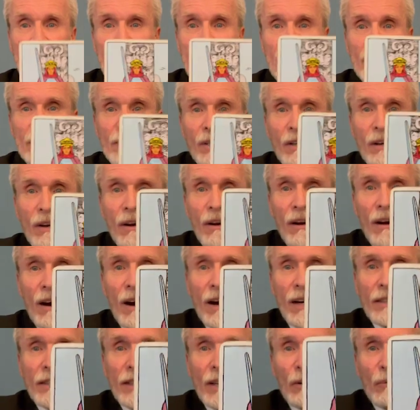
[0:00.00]
is the
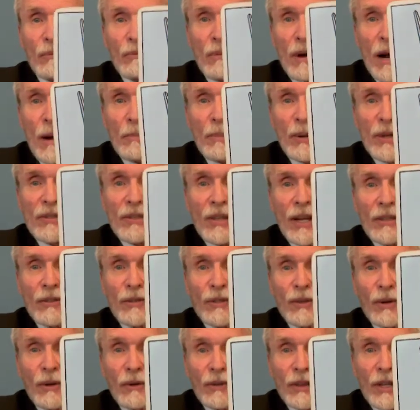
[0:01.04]
card that
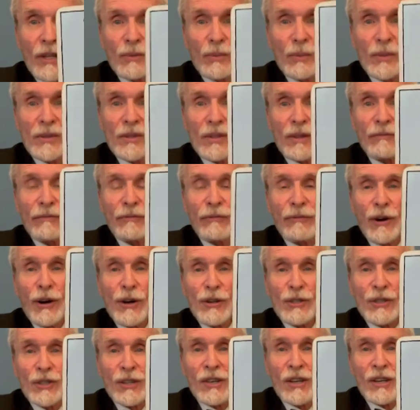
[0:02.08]
represents you. This was the
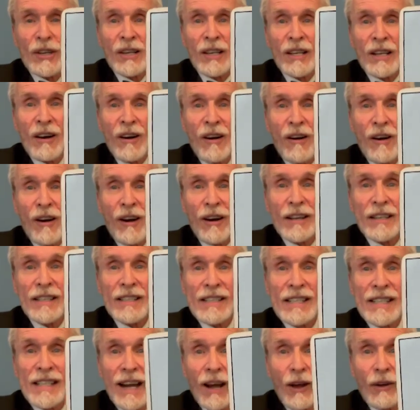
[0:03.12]
first
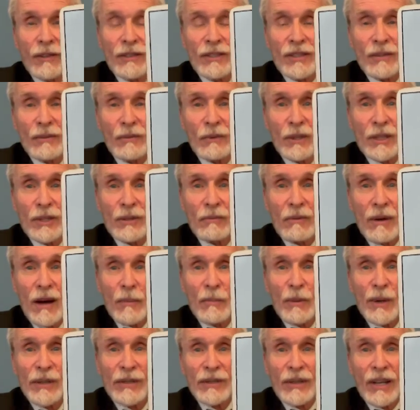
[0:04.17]
card dealt, which
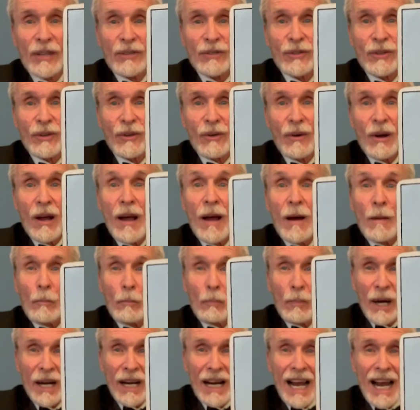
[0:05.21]
represents you.
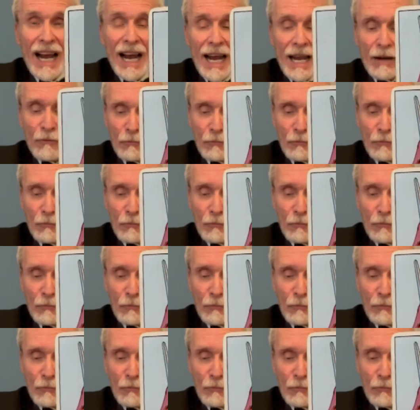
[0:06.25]
But I